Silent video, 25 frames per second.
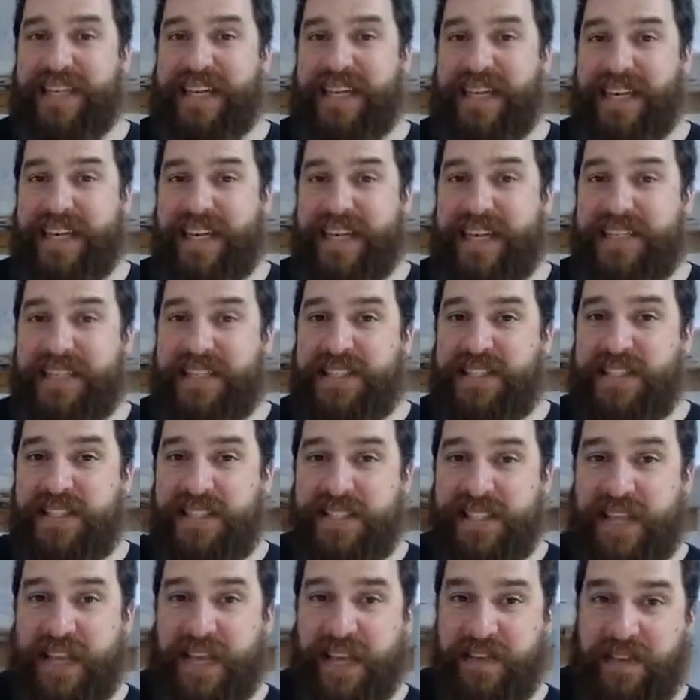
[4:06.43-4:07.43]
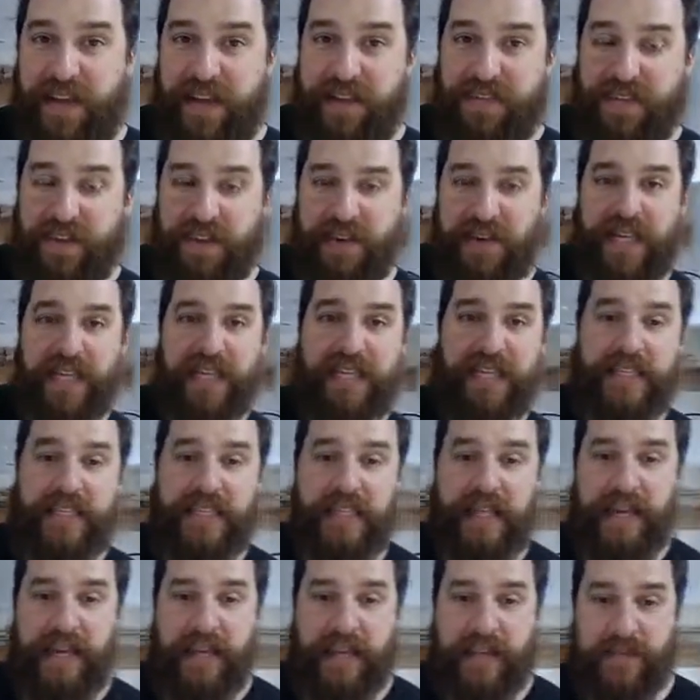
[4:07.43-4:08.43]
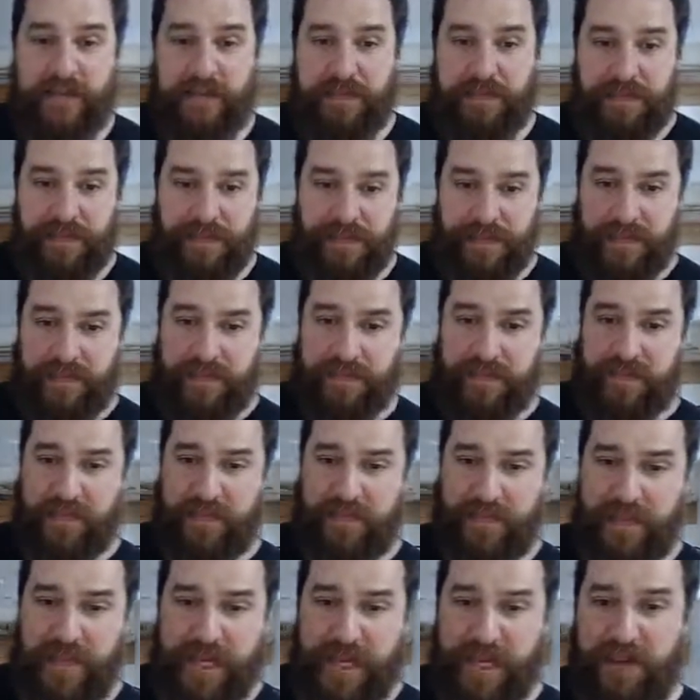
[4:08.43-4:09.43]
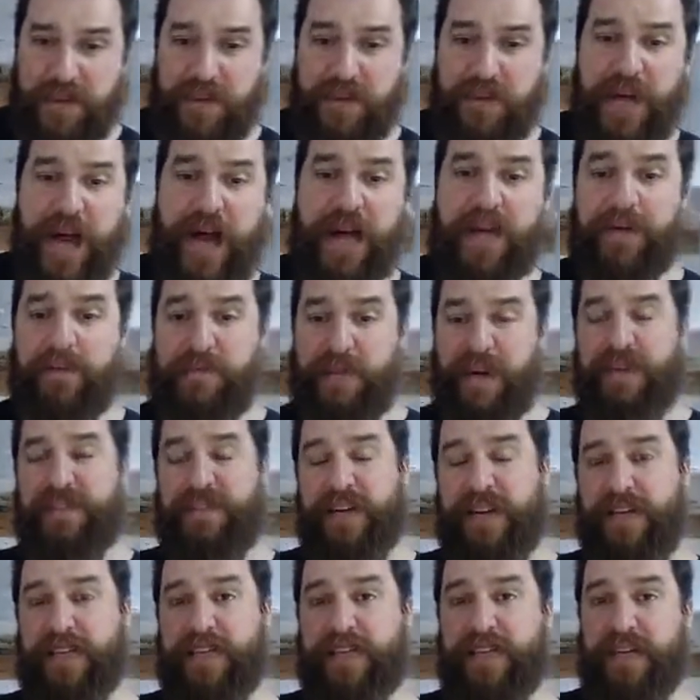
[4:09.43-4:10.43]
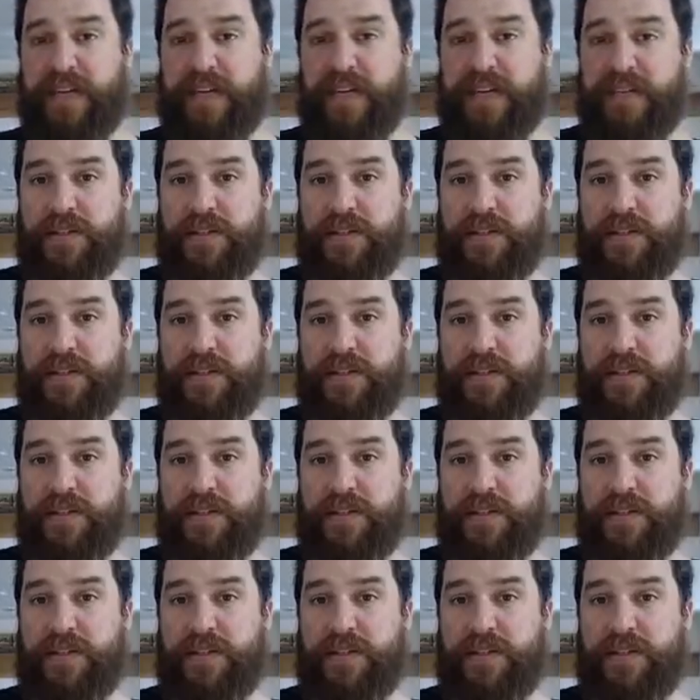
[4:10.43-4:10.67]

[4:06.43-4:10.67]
it's just, if there is no God above us